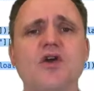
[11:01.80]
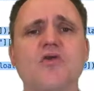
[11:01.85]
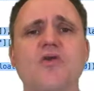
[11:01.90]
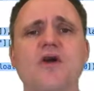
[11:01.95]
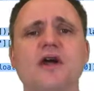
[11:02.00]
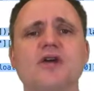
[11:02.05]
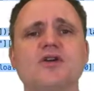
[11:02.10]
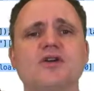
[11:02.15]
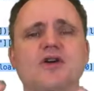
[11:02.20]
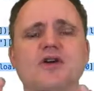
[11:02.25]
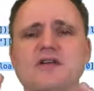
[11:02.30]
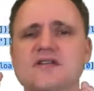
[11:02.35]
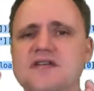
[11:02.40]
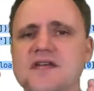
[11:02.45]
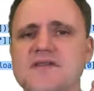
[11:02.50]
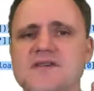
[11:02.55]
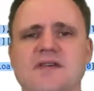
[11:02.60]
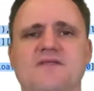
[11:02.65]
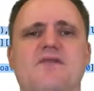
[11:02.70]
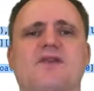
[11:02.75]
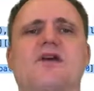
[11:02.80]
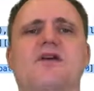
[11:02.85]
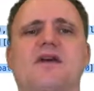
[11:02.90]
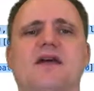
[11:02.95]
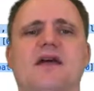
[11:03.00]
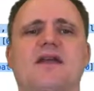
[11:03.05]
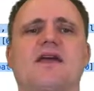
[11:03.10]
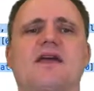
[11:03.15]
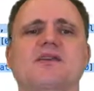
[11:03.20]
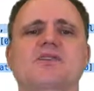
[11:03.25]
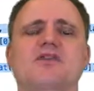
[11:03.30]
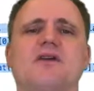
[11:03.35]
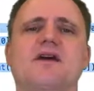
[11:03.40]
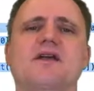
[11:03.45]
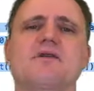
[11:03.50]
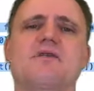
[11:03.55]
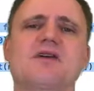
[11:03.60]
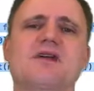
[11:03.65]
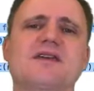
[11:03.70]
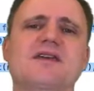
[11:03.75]
right, you're going to save yourself a lot of headaches. So I
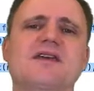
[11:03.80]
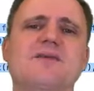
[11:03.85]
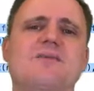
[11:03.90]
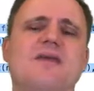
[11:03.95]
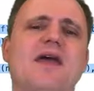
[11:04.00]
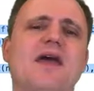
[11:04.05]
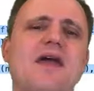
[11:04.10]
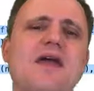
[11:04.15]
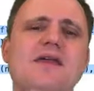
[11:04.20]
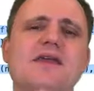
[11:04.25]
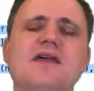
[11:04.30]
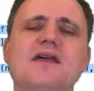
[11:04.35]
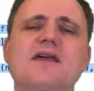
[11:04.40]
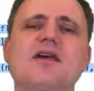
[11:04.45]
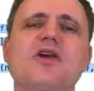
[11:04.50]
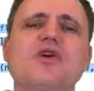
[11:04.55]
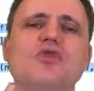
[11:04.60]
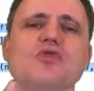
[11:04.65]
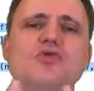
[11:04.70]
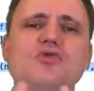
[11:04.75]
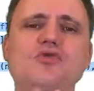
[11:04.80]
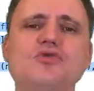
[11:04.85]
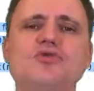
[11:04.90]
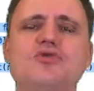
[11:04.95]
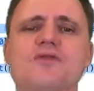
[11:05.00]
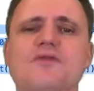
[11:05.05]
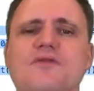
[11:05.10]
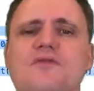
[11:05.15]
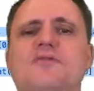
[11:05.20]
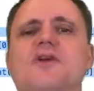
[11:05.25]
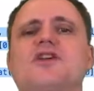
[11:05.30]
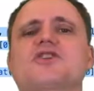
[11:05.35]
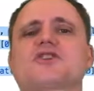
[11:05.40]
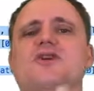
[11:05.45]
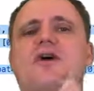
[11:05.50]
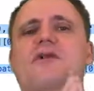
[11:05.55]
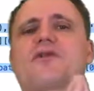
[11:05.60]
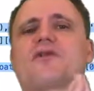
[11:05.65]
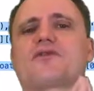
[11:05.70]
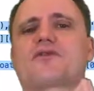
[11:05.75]
didn't want to keep any user information
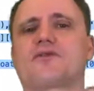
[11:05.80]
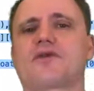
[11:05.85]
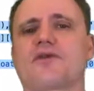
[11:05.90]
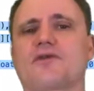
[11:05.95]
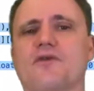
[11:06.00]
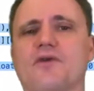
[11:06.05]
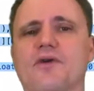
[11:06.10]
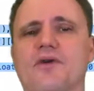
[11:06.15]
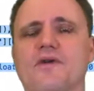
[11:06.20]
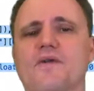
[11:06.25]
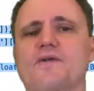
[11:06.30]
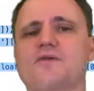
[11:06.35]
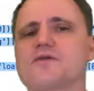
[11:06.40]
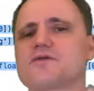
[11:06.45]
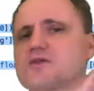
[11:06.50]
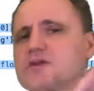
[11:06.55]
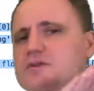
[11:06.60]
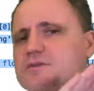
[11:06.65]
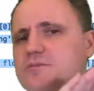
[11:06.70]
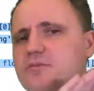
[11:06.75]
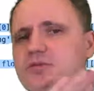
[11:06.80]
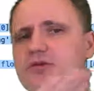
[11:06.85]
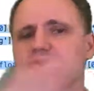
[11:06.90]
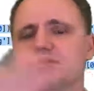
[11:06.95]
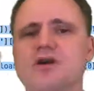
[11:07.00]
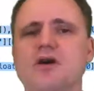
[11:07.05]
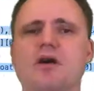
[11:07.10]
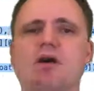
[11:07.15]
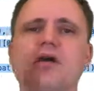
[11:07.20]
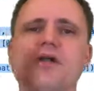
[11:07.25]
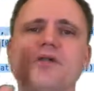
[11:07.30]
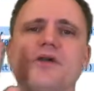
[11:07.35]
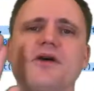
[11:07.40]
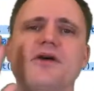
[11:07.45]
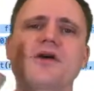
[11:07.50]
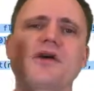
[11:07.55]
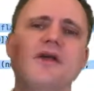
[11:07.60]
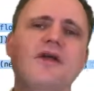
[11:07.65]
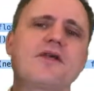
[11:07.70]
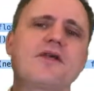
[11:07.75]
on the server. Just push all the